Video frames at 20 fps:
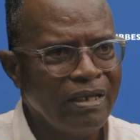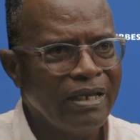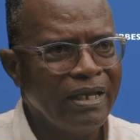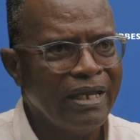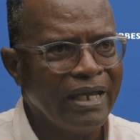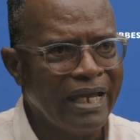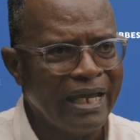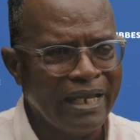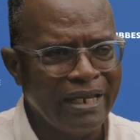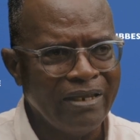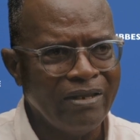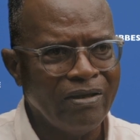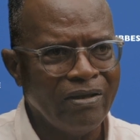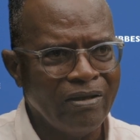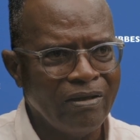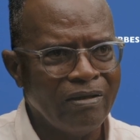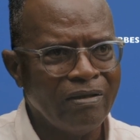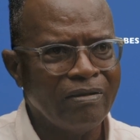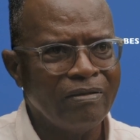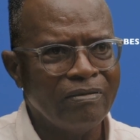And
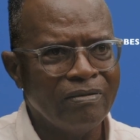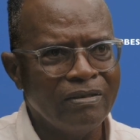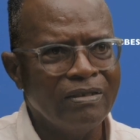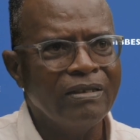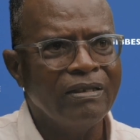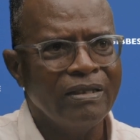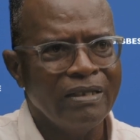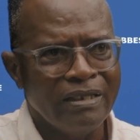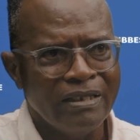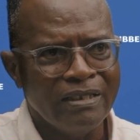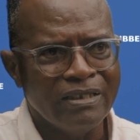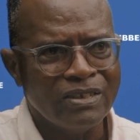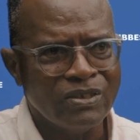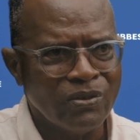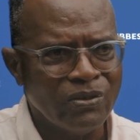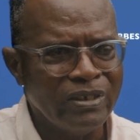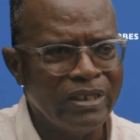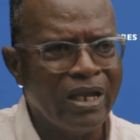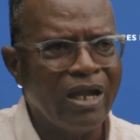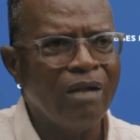so
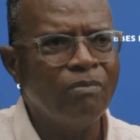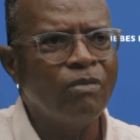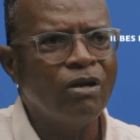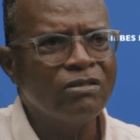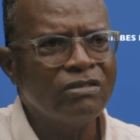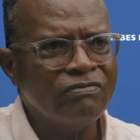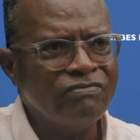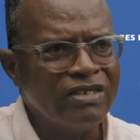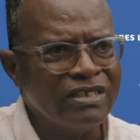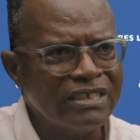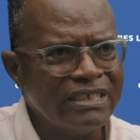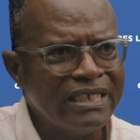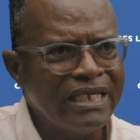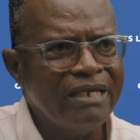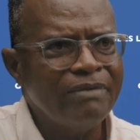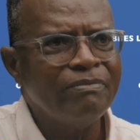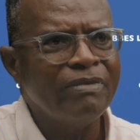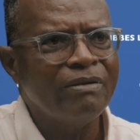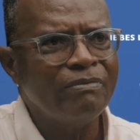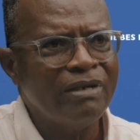they come out of the
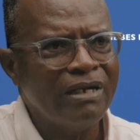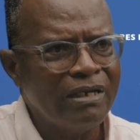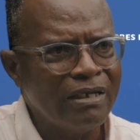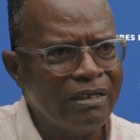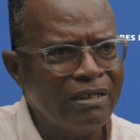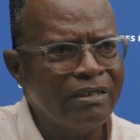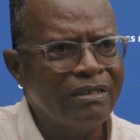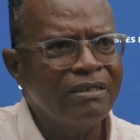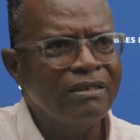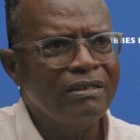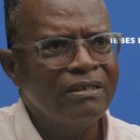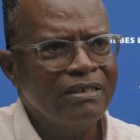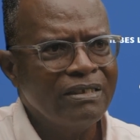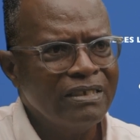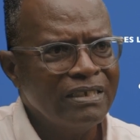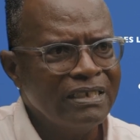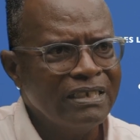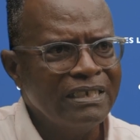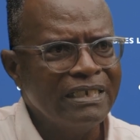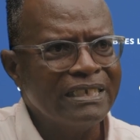same
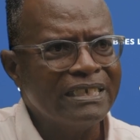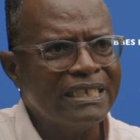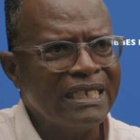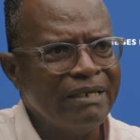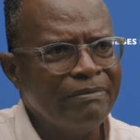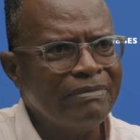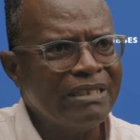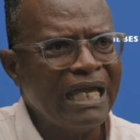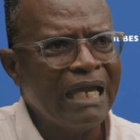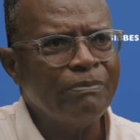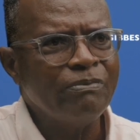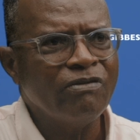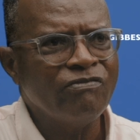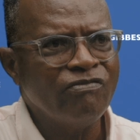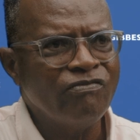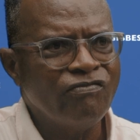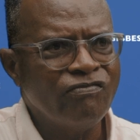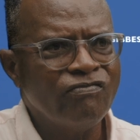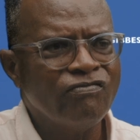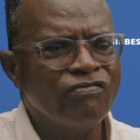type
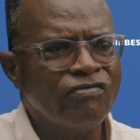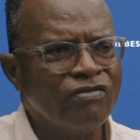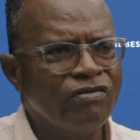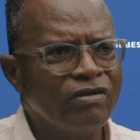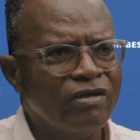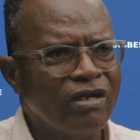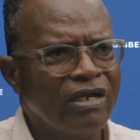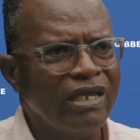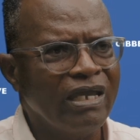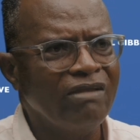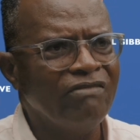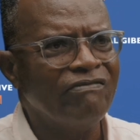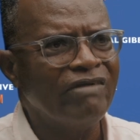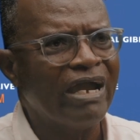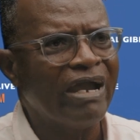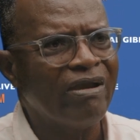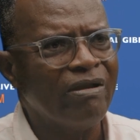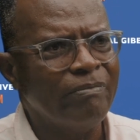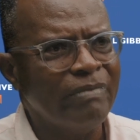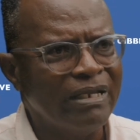of
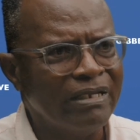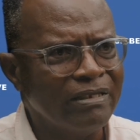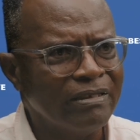environment.